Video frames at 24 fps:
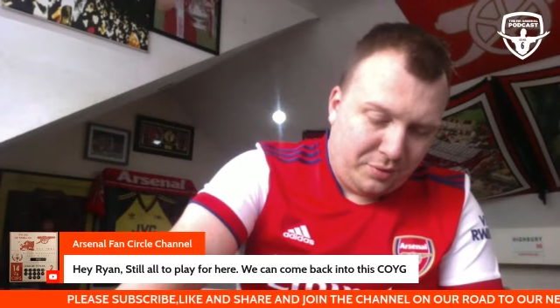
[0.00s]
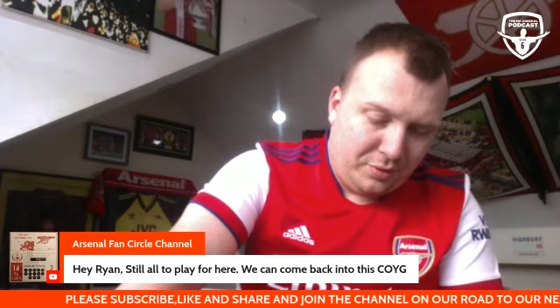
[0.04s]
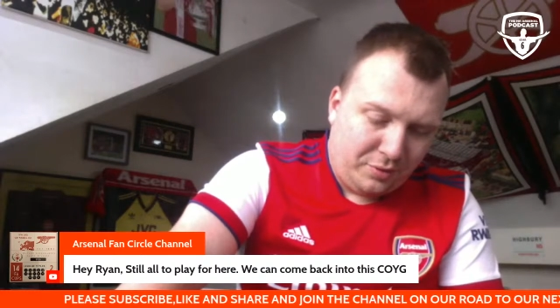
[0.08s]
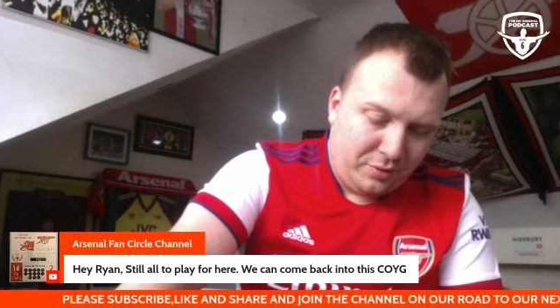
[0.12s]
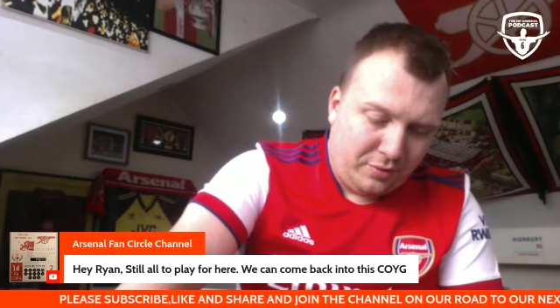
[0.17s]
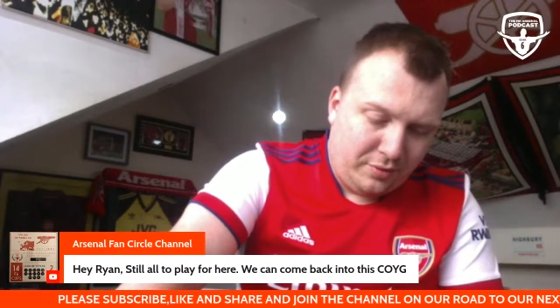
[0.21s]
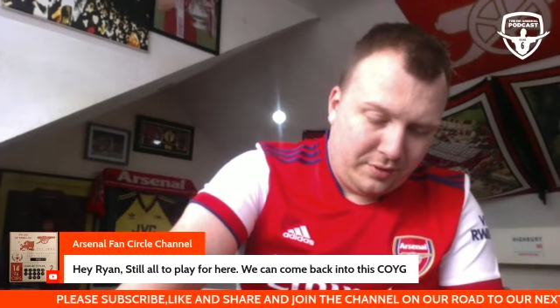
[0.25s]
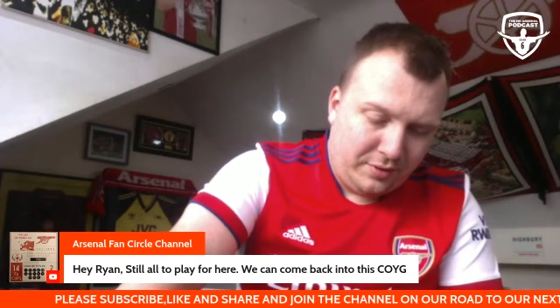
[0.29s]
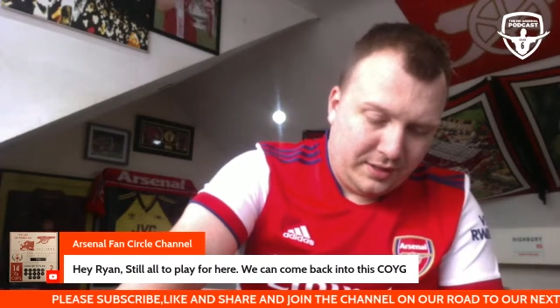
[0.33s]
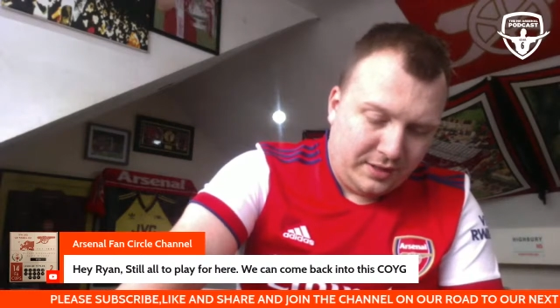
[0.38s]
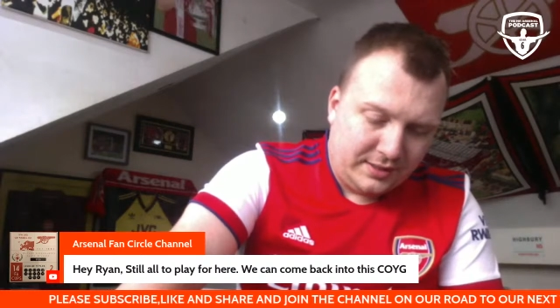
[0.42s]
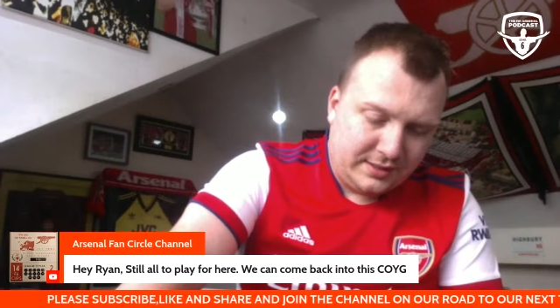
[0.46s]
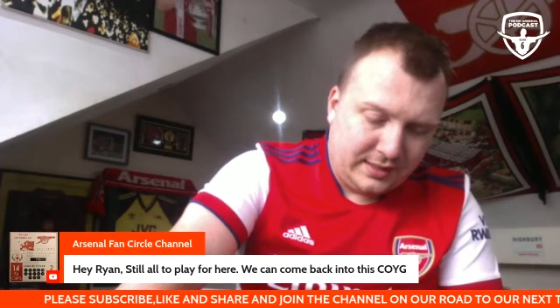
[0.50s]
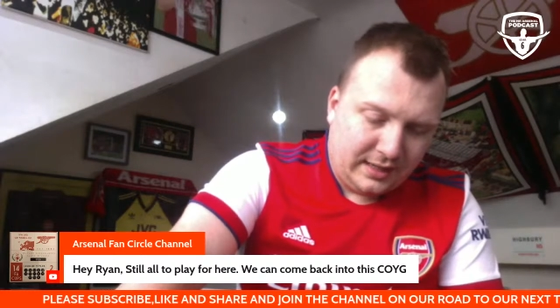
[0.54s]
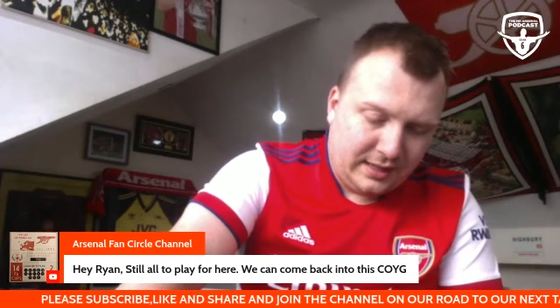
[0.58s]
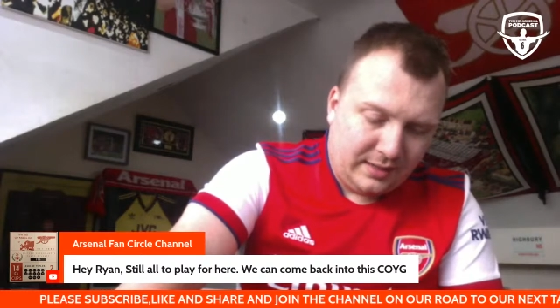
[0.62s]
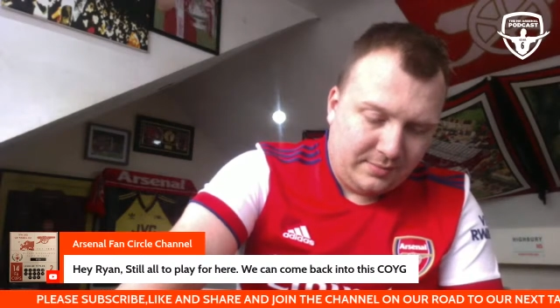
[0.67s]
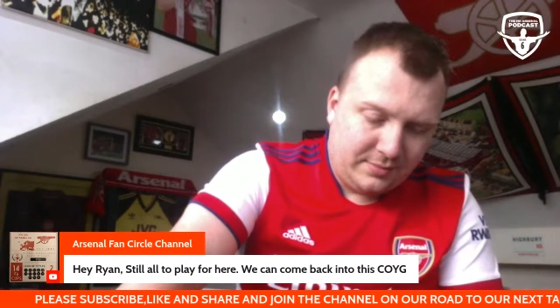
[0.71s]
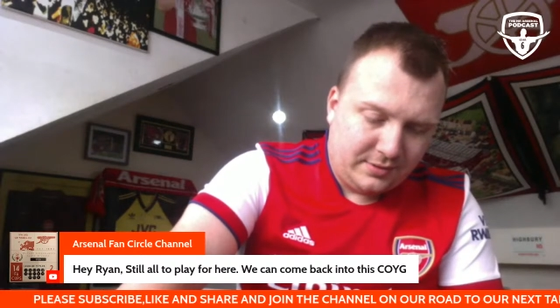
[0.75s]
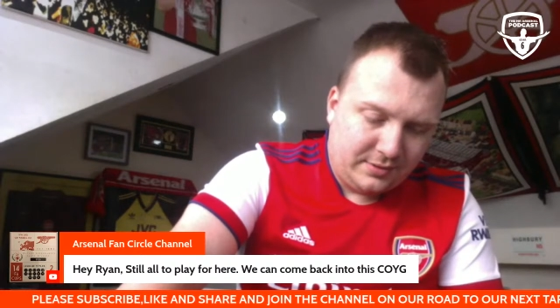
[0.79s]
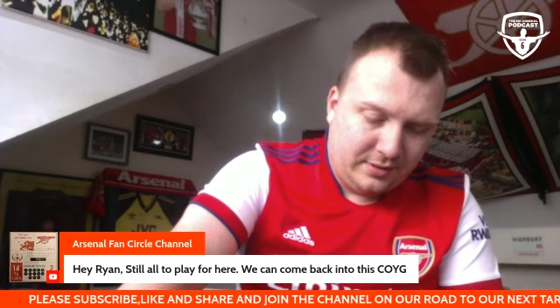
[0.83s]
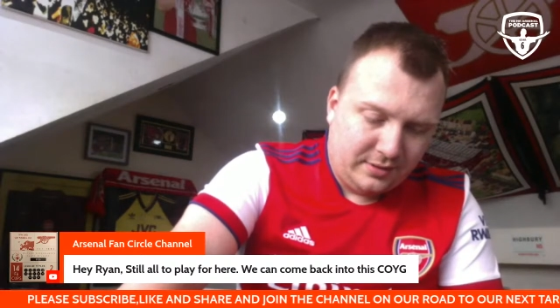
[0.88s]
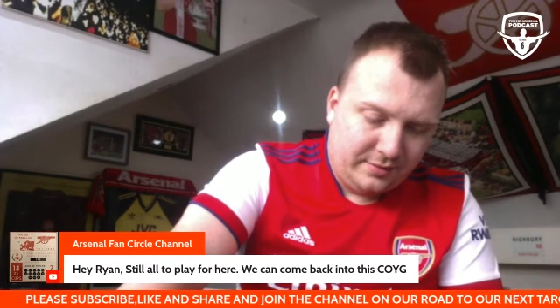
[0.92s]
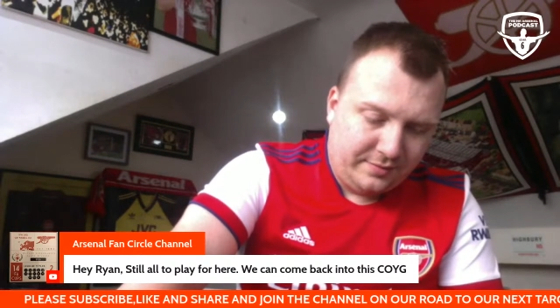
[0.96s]
poor in this game
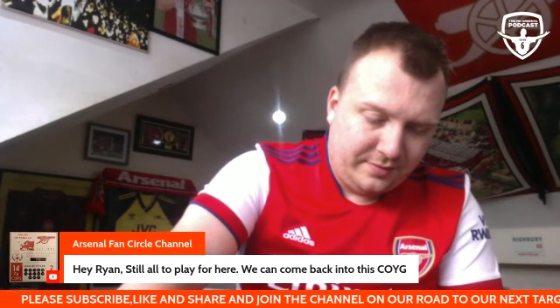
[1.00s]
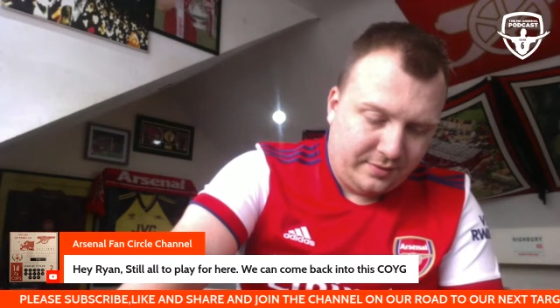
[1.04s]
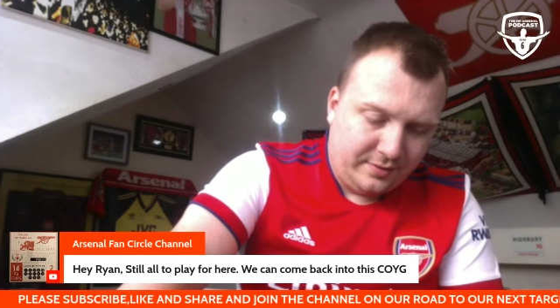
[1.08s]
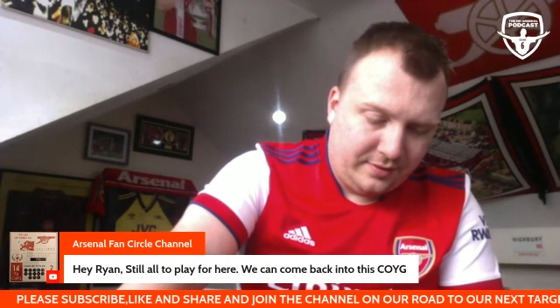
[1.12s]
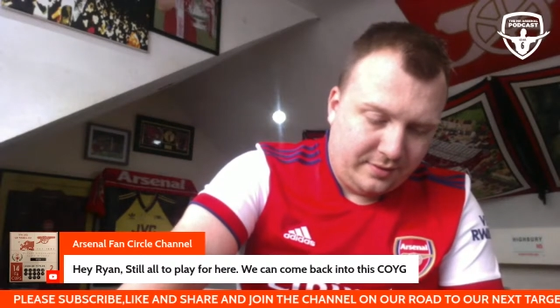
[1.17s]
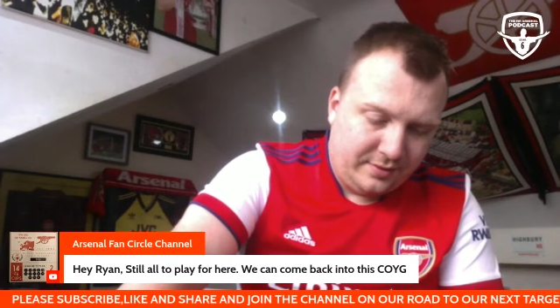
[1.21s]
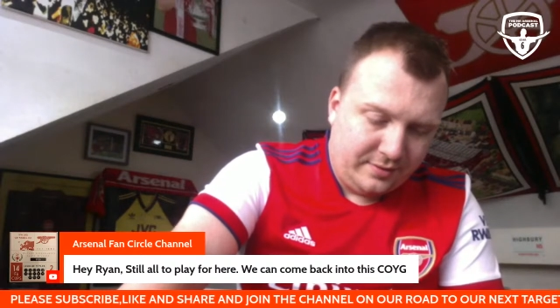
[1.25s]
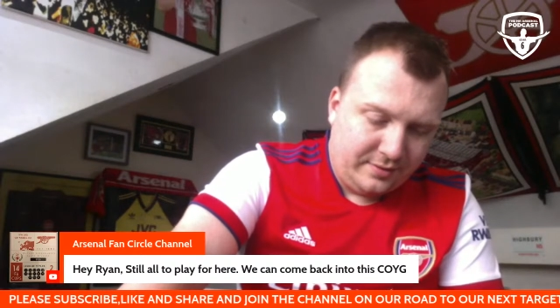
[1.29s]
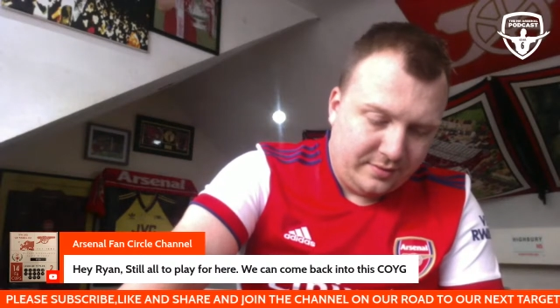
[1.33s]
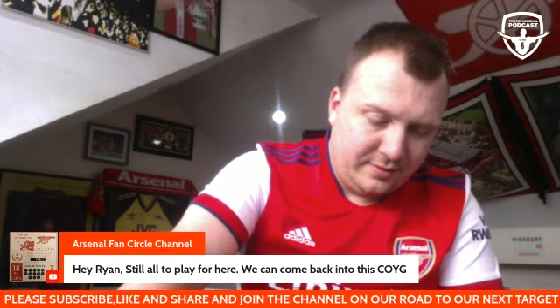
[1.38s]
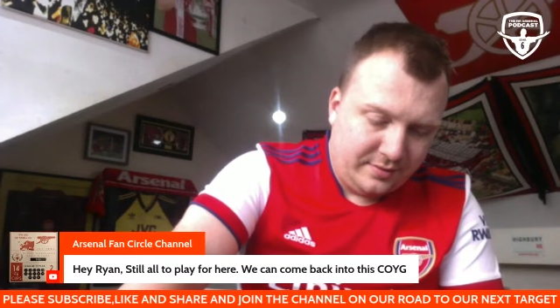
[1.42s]
so far.